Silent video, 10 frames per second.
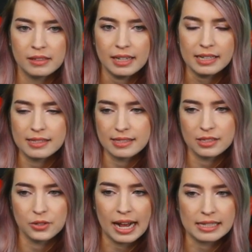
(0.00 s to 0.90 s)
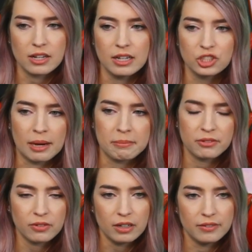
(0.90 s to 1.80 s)
nice, grats on chapter
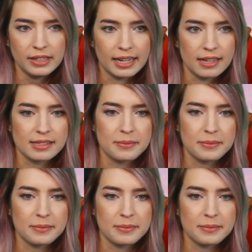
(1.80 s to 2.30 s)
4. Very nice.